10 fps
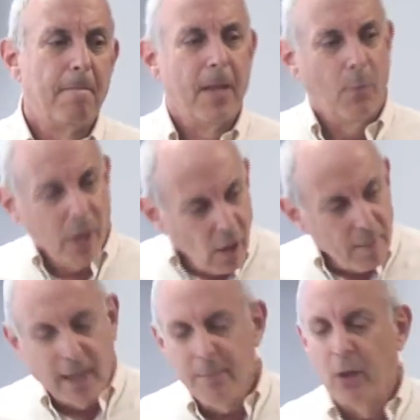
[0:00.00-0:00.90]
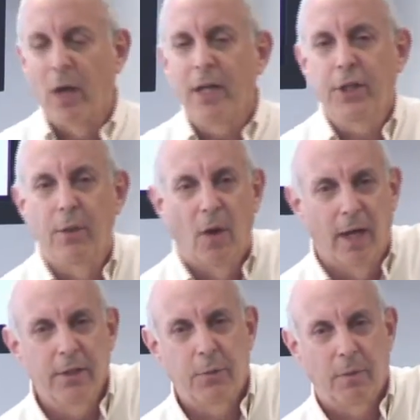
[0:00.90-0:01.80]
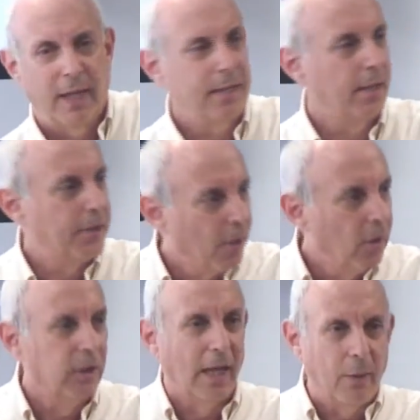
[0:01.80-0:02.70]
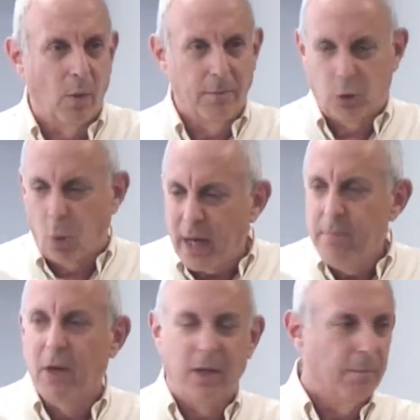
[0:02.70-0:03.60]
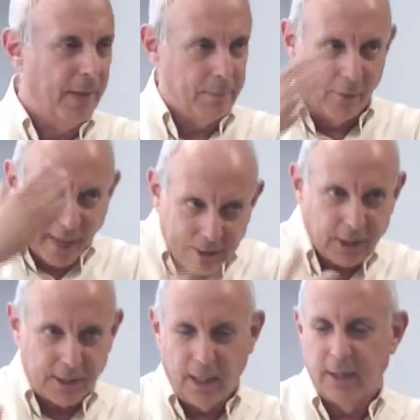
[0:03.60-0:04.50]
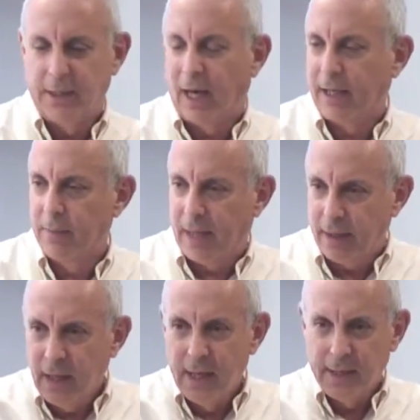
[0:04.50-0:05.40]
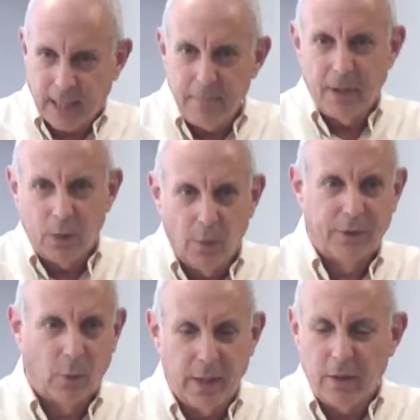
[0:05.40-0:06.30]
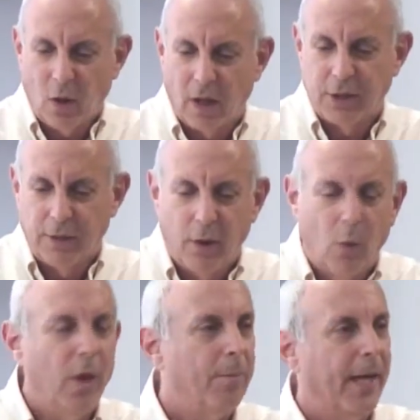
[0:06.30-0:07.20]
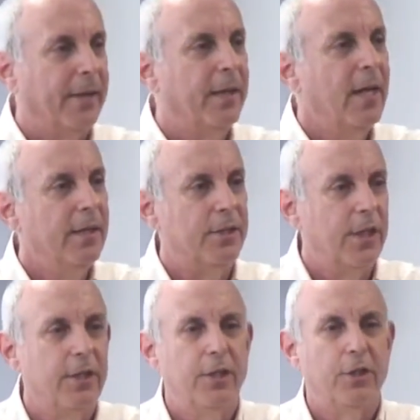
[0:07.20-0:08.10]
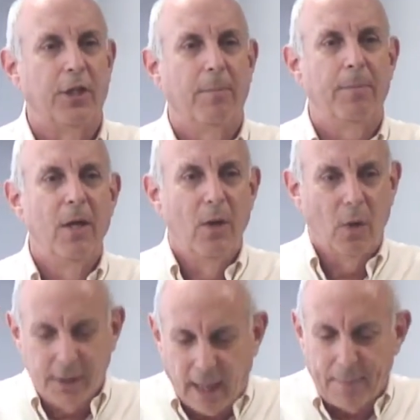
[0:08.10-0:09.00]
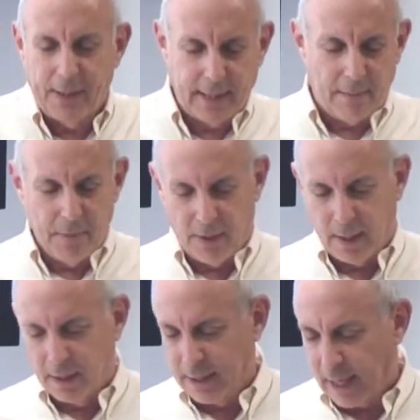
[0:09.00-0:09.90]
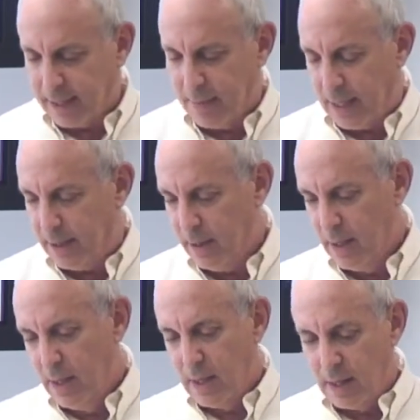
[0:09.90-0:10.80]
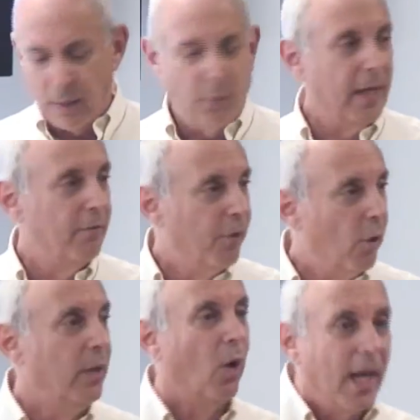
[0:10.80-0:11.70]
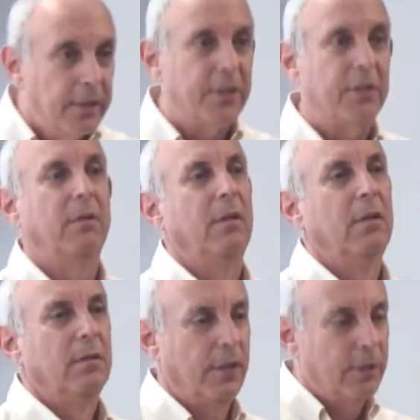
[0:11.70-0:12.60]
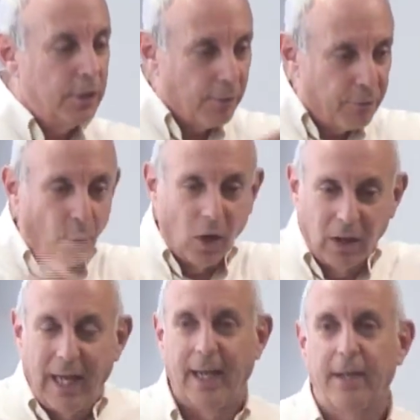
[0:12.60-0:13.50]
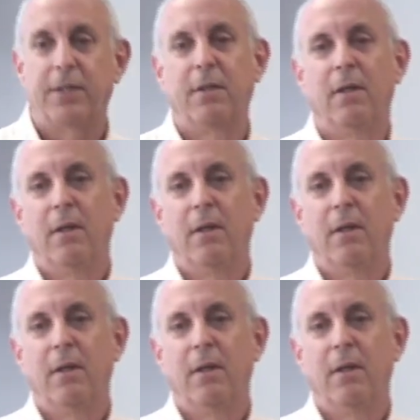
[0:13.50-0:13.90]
And we heard about immigration rights. That's a third leg. We're 20 million people, not just the undocumented, 10 million with green cards and no real path to citizenship, on top of the 10 million undocumented. And then we have voting rights. So these are the four legs.